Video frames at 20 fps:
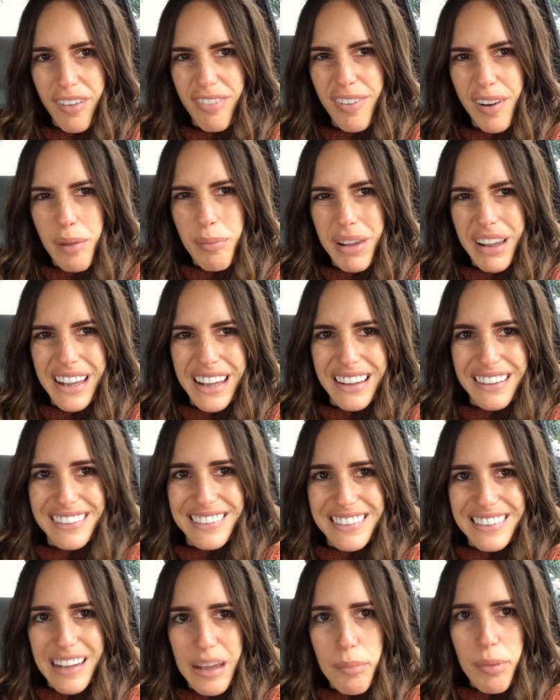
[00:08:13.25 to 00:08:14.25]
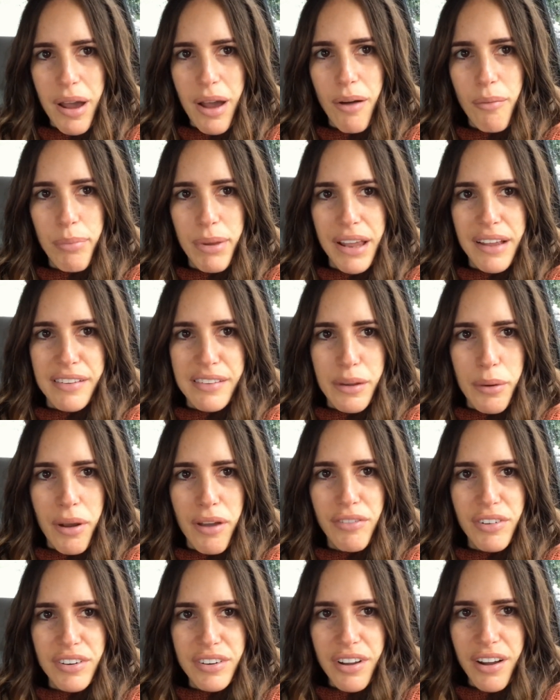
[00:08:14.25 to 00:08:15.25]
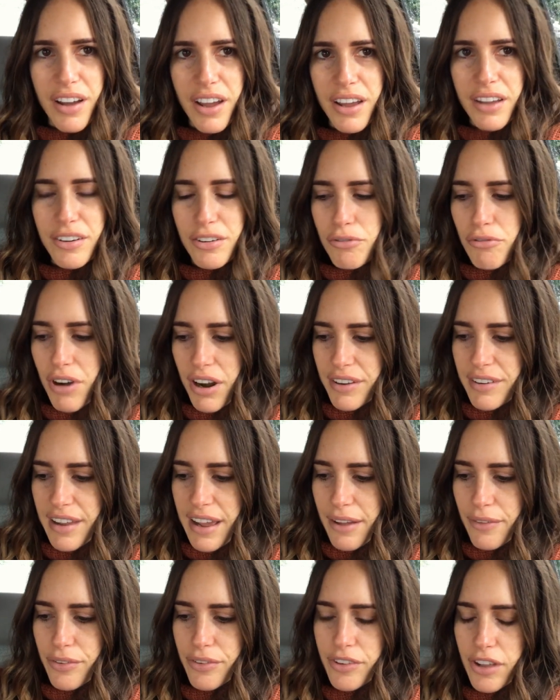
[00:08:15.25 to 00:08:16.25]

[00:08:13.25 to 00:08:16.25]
I feel a bit guilty about being so overtired and run down.